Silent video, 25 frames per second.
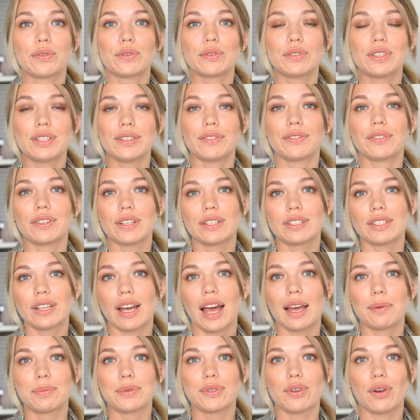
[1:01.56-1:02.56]
through different
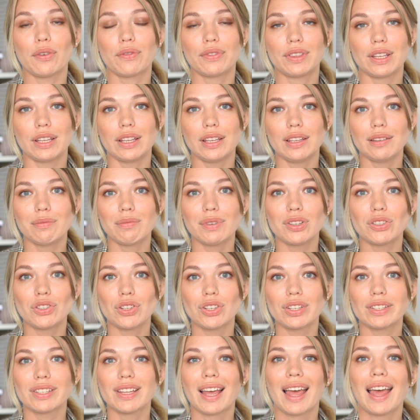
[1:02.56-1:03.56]
types of the
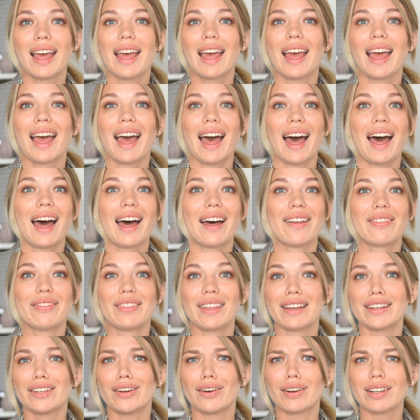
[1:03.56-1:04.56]
images
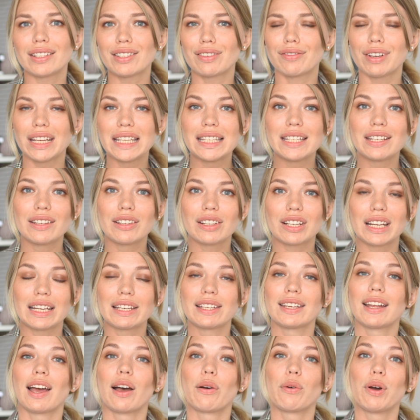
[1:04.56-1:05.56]
that are trending
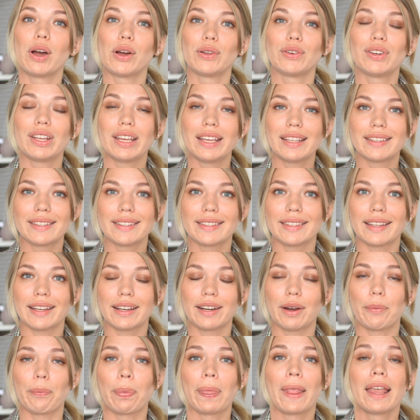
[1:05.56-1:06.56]
right now on
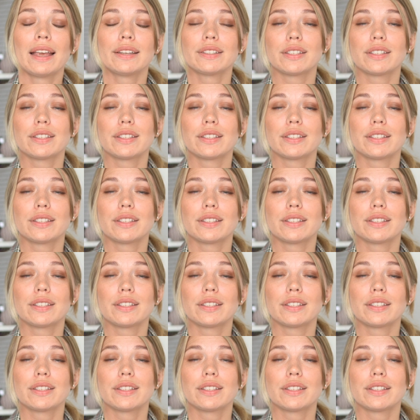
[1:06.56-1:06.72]
Instagram.